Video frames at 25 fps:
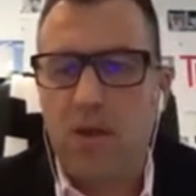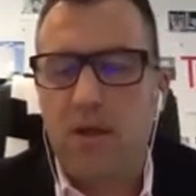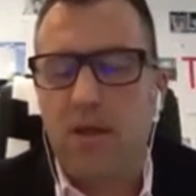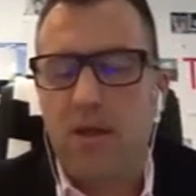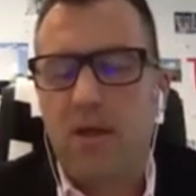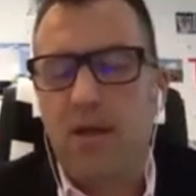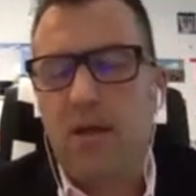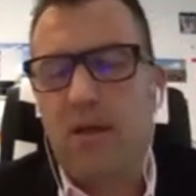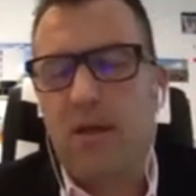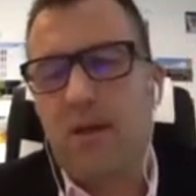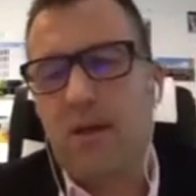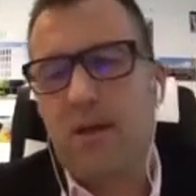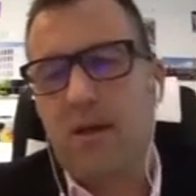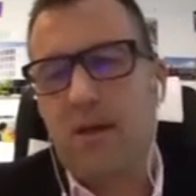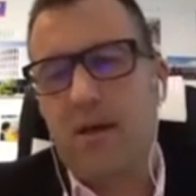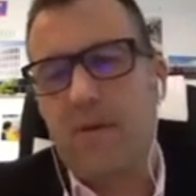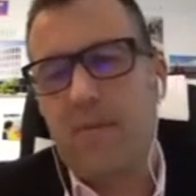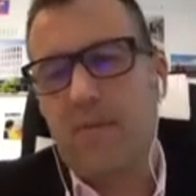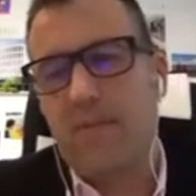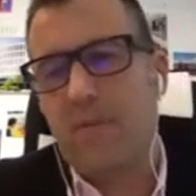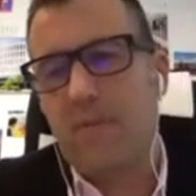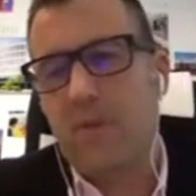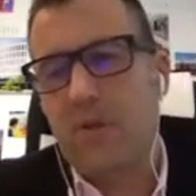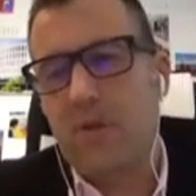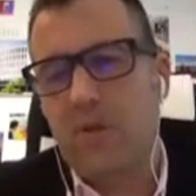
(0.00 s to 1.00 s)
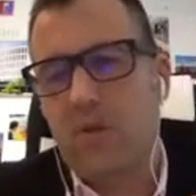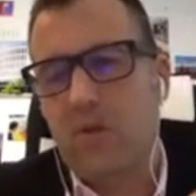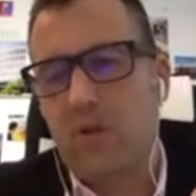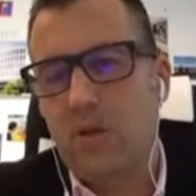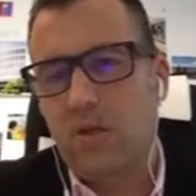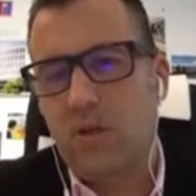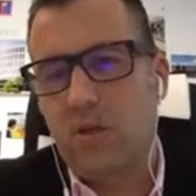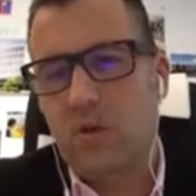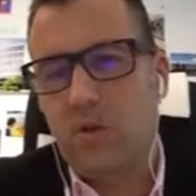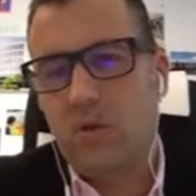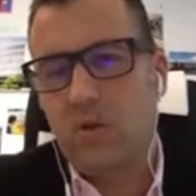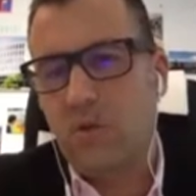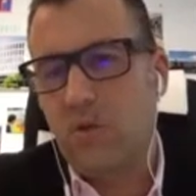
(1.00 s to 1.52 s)
You can
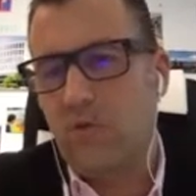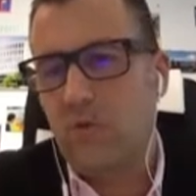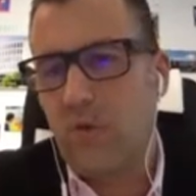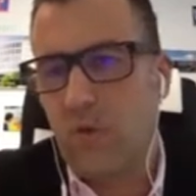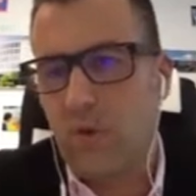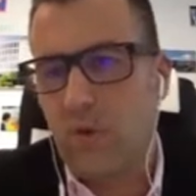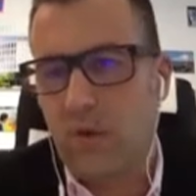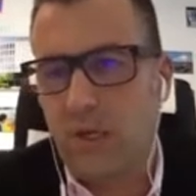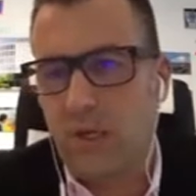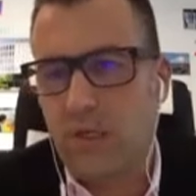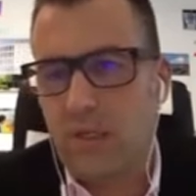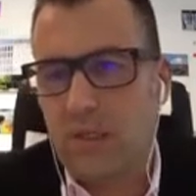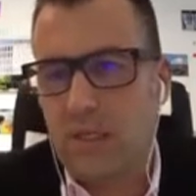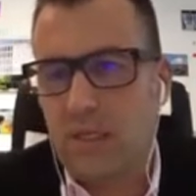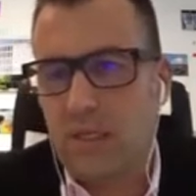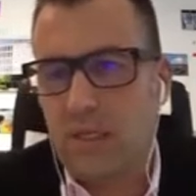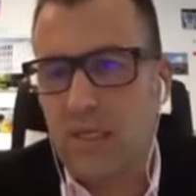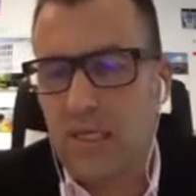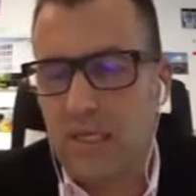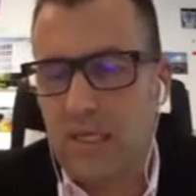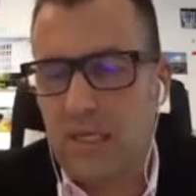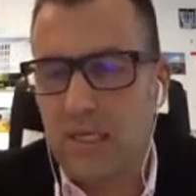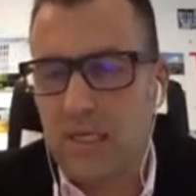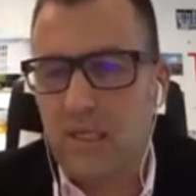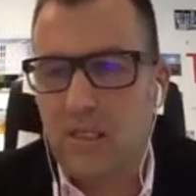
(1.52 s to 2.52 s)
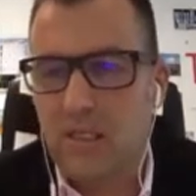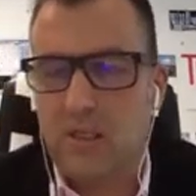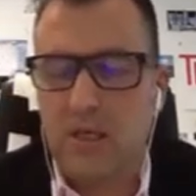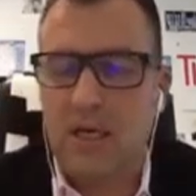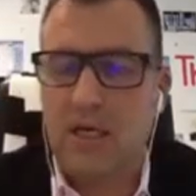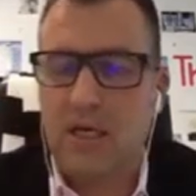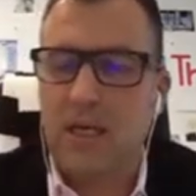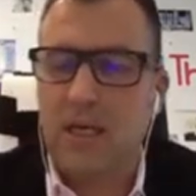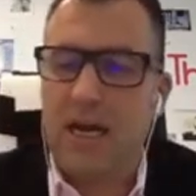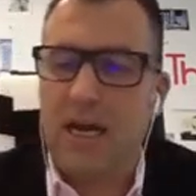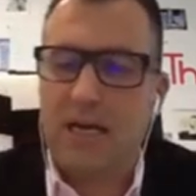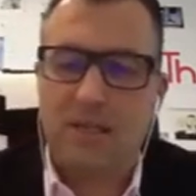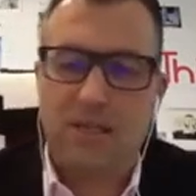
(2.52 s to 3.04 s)
use your phone as the key to get
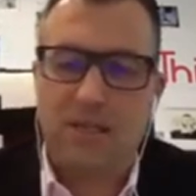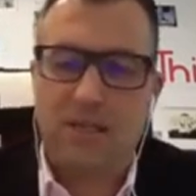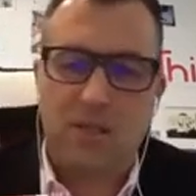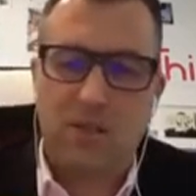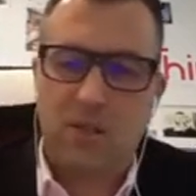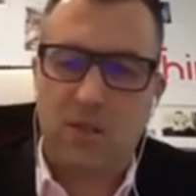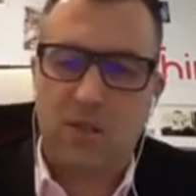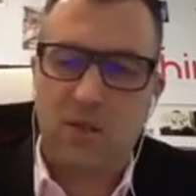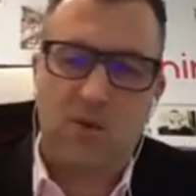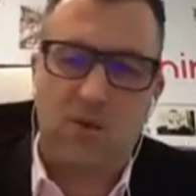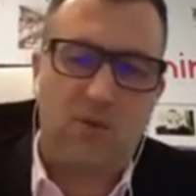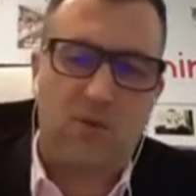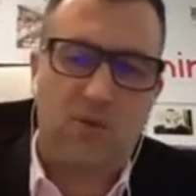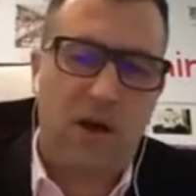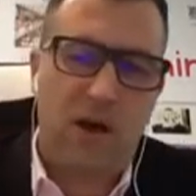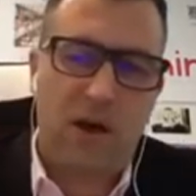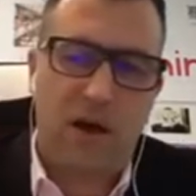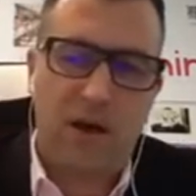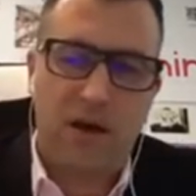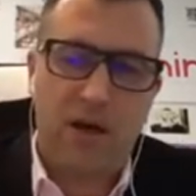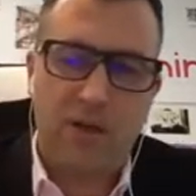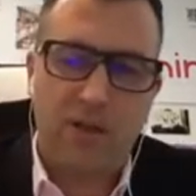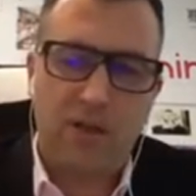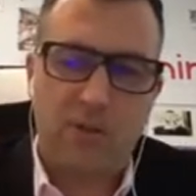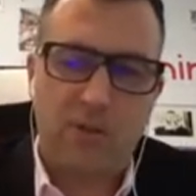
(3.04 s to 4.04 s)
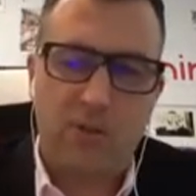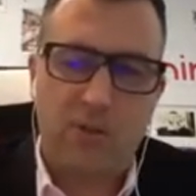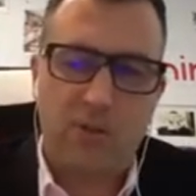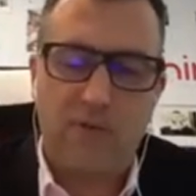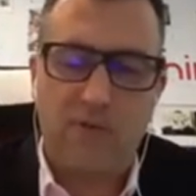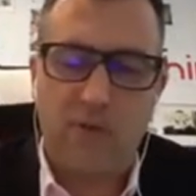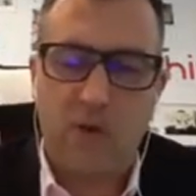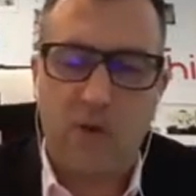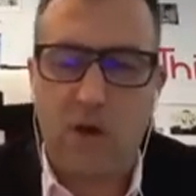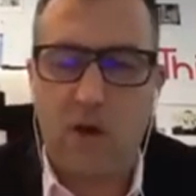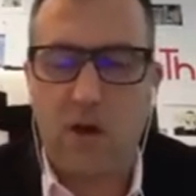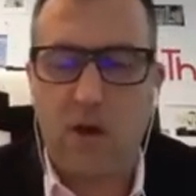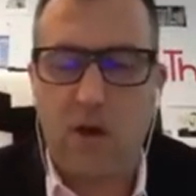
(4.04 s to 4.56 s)
access to the garage, to drive your
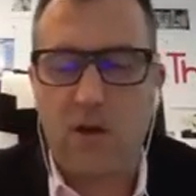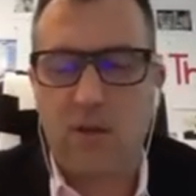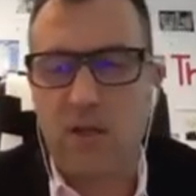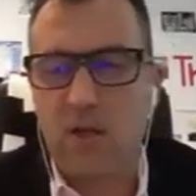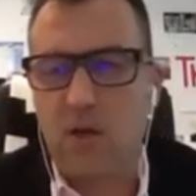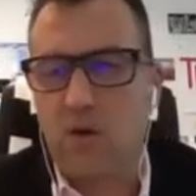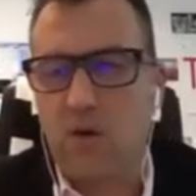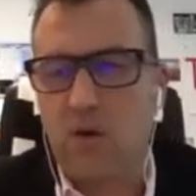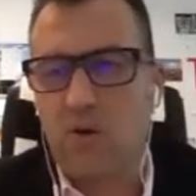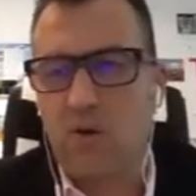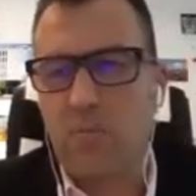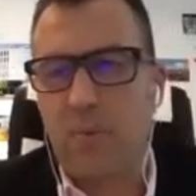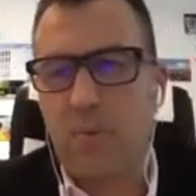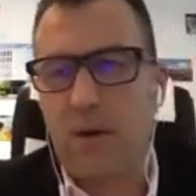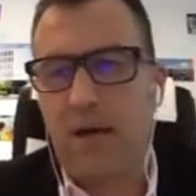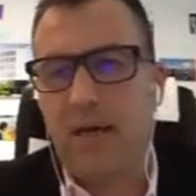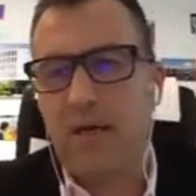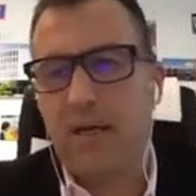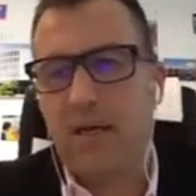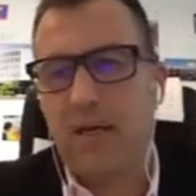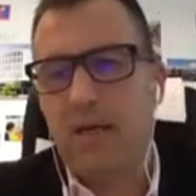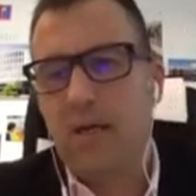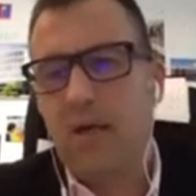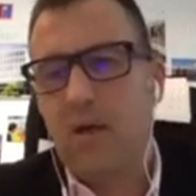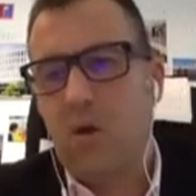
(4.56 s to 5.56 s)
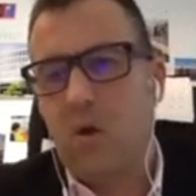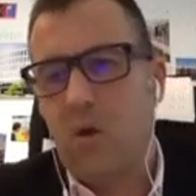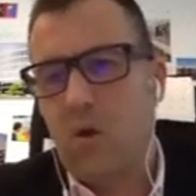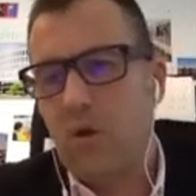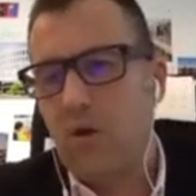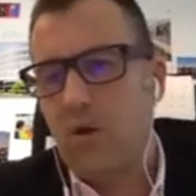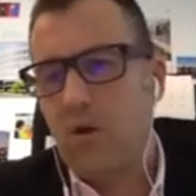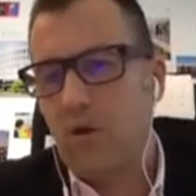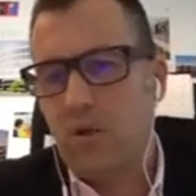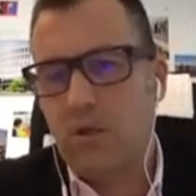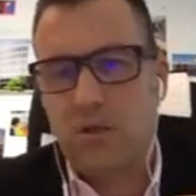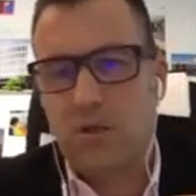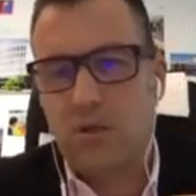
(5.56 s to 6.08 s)
car in there or your bike, or you
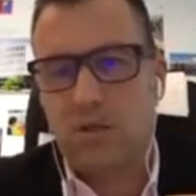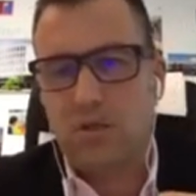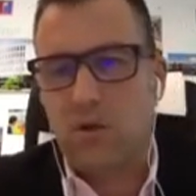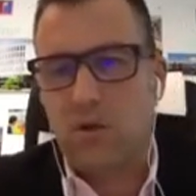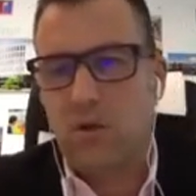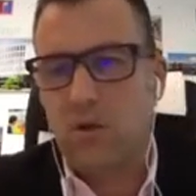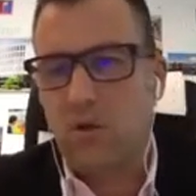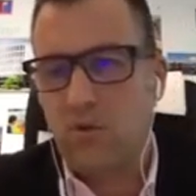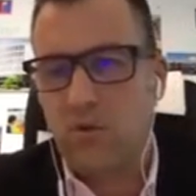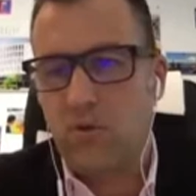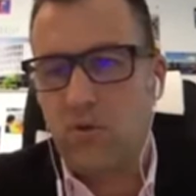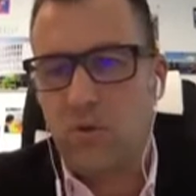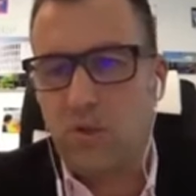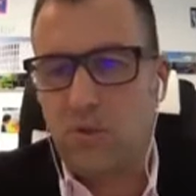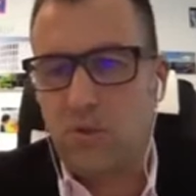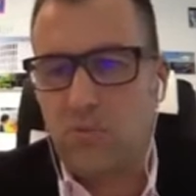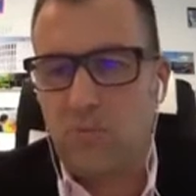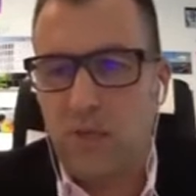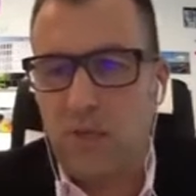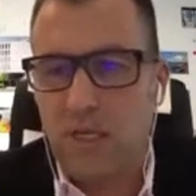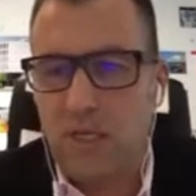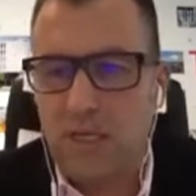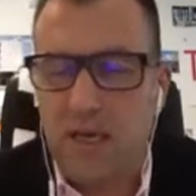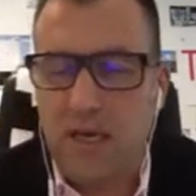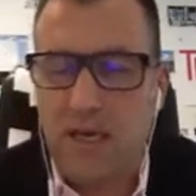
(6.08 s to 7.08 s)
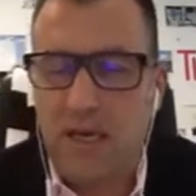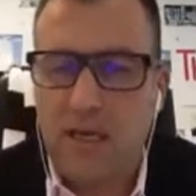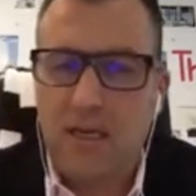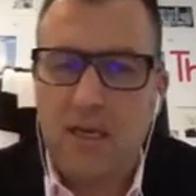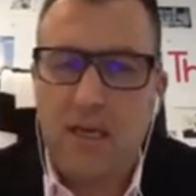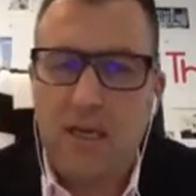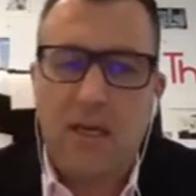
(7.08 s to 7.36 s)
can just go through the speed gate.